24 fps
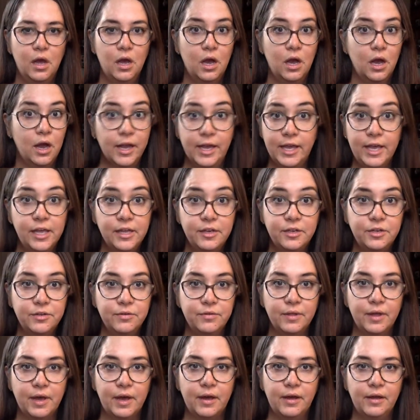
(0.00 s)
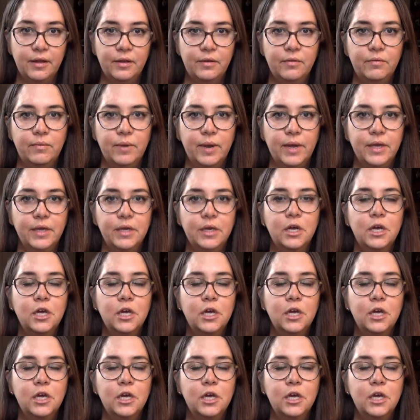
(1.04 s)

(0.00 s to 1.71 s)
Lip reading: I can't do that, right?